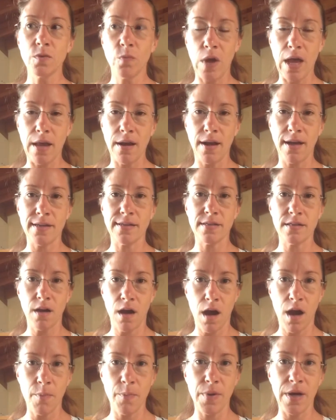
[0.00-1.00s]
when I
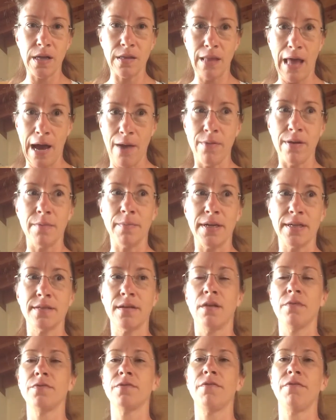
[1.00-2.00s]
stop allowing
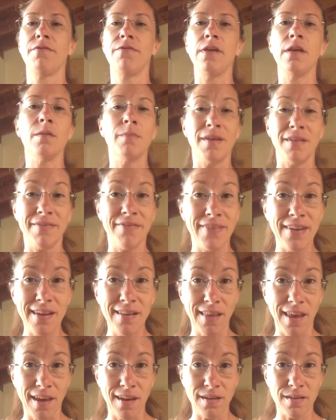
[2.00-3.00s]
myself to feel my
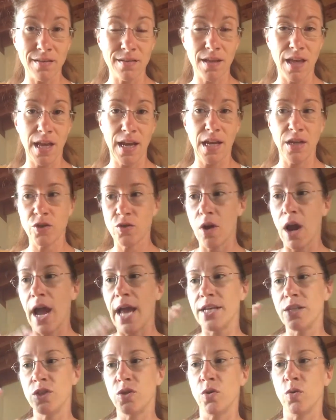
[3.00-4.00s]
feelings and I
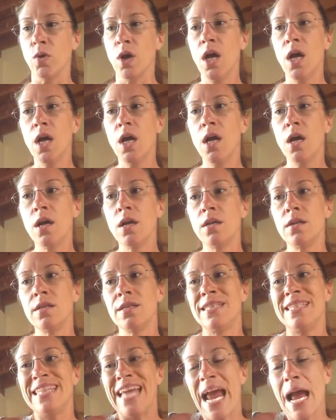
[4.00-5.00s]
try to
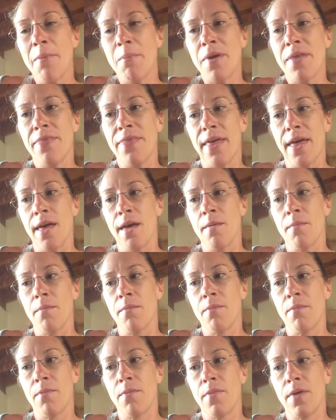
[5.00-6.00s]
dampen
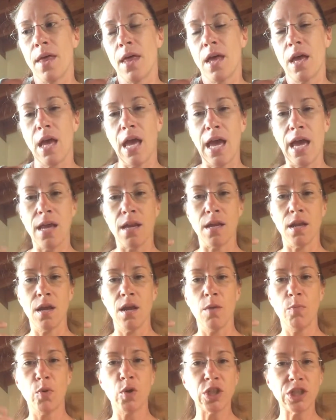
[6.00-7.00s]
them and
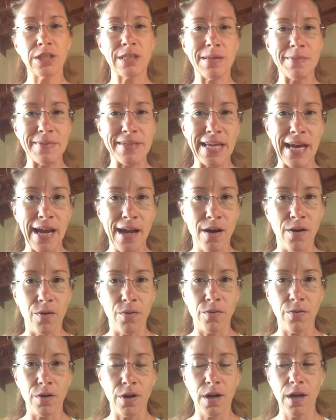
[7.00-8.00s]
push them
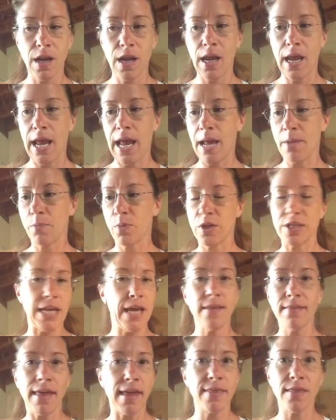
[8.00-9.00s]
down and
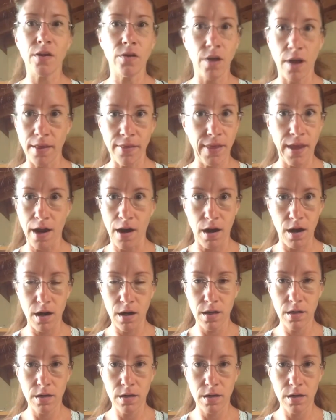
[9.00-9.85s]
pretend like they're not there.